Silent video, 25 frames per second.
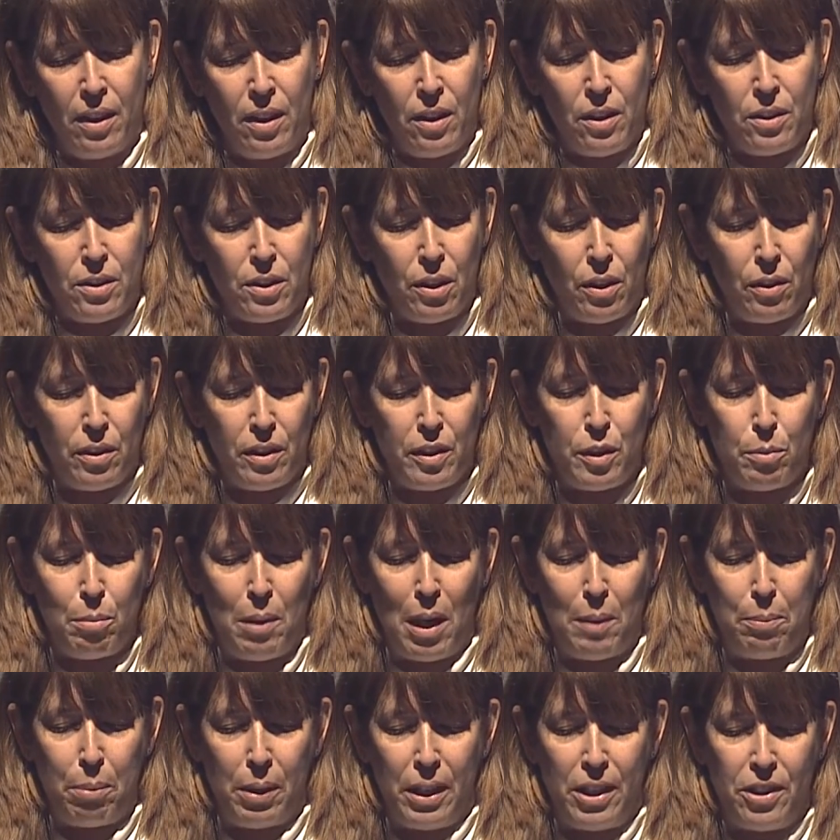So it is my
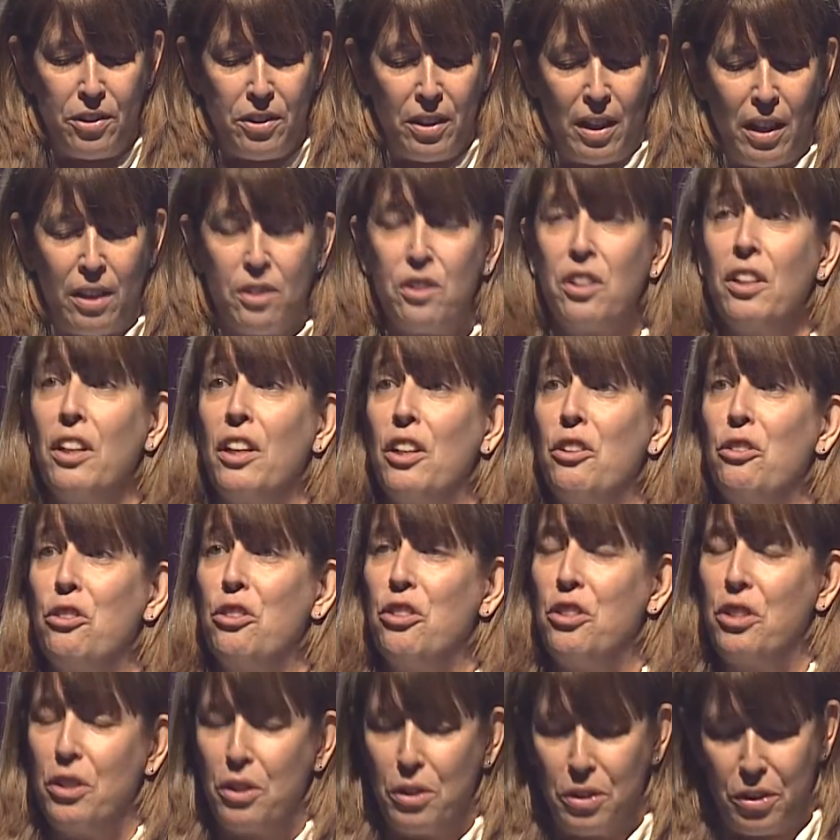pleasure to
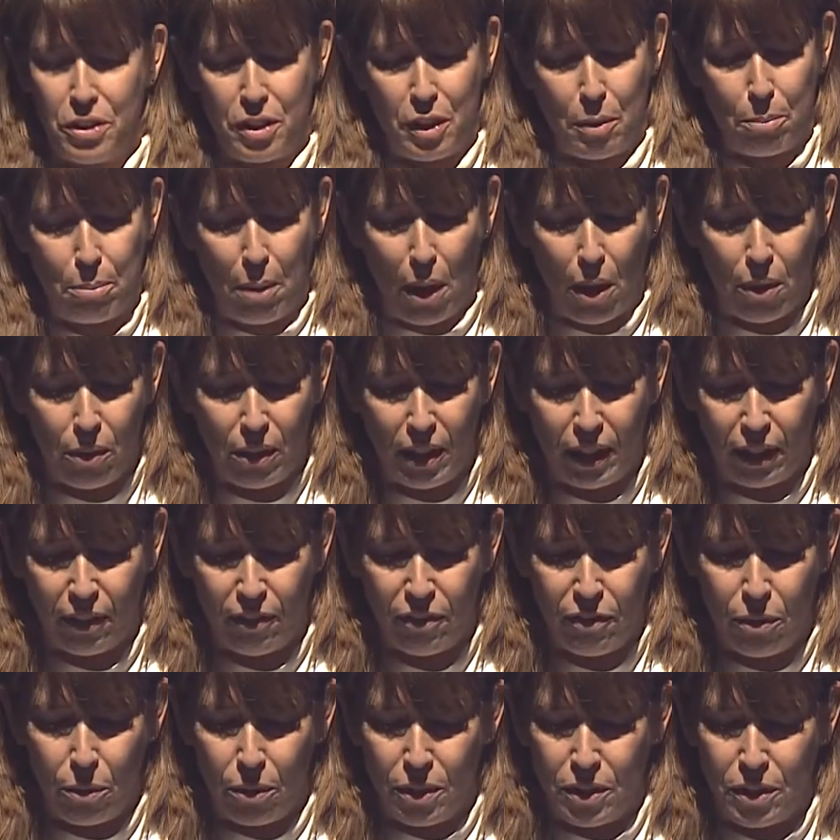introduce the polling
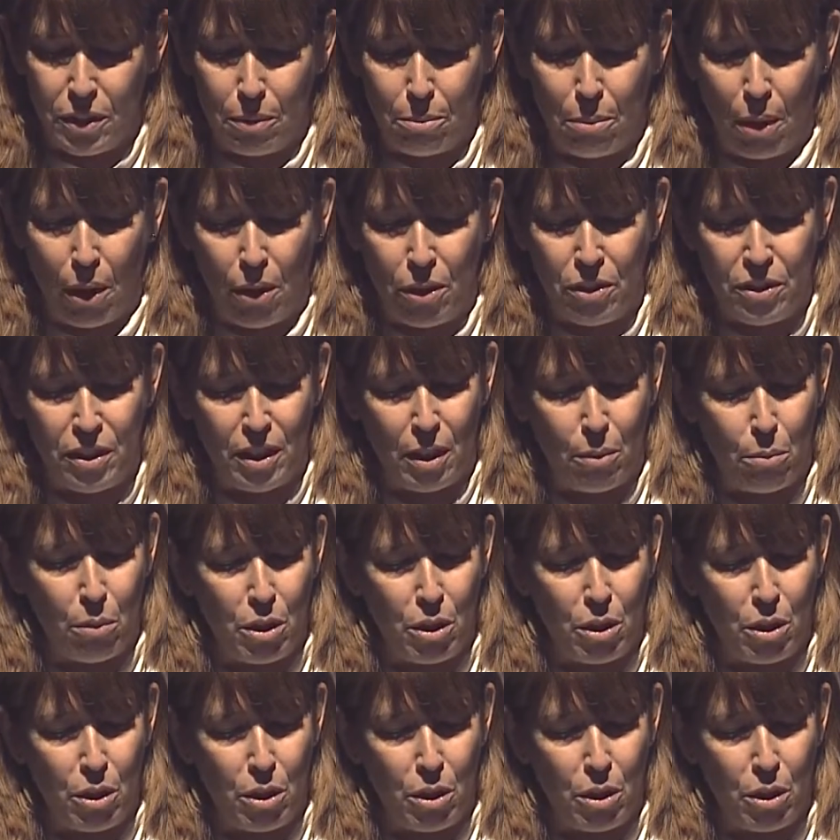for the symposium,